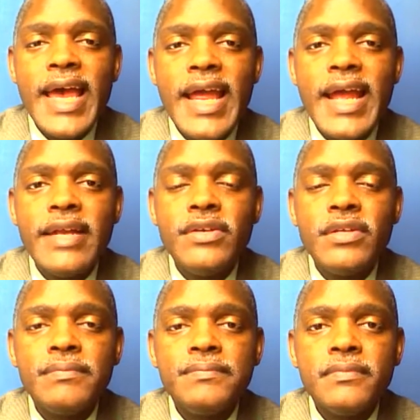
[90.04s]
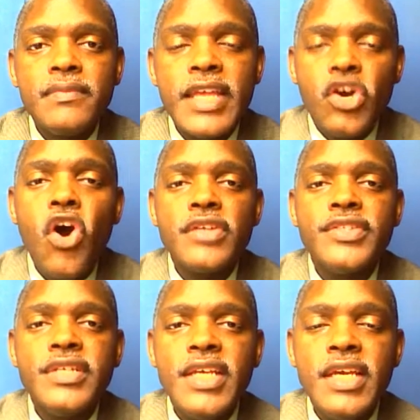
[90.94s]
and they cause
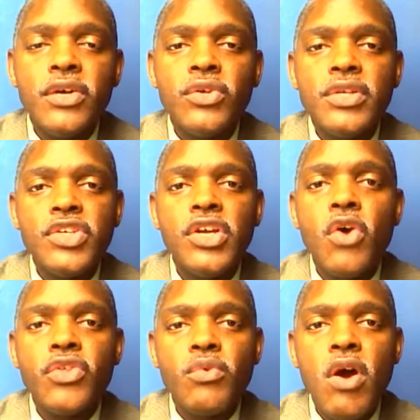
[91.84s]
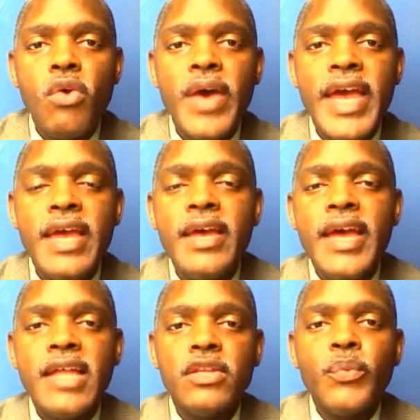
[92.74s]
the deal to go the wrong way
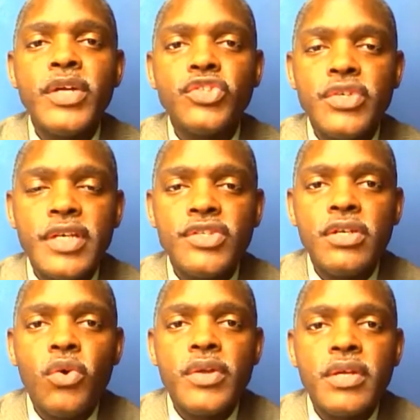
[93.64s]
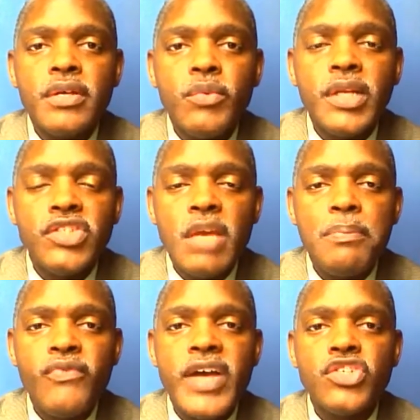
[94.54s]
and the realtor doesn't, or the real estate
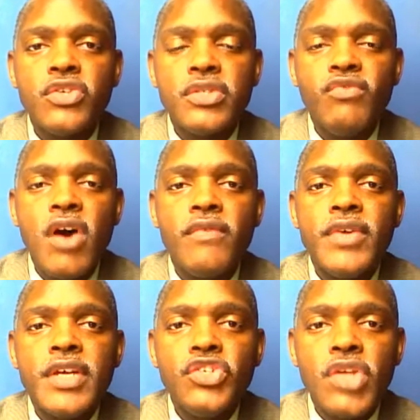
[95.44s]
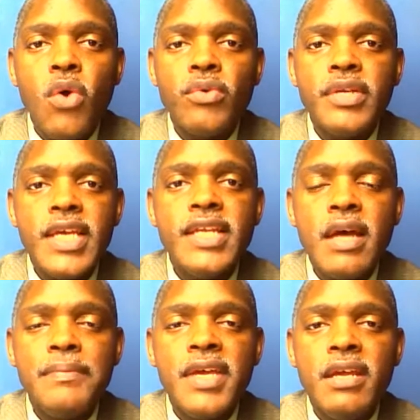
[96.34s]
professionals involved don't
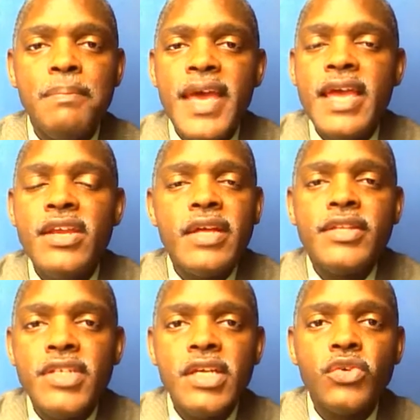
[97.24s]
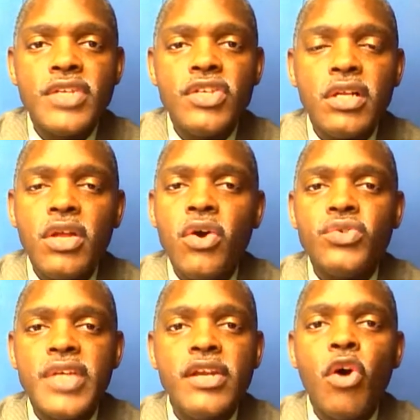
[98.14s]
end up getting paid. The deal doesn't
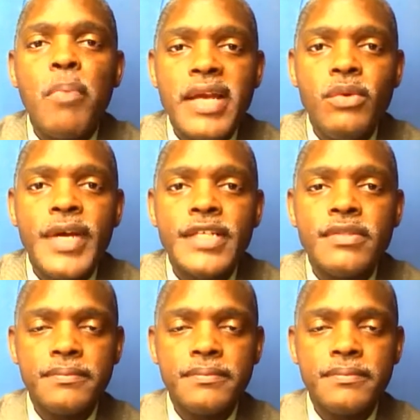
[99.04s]
close and nobody wins.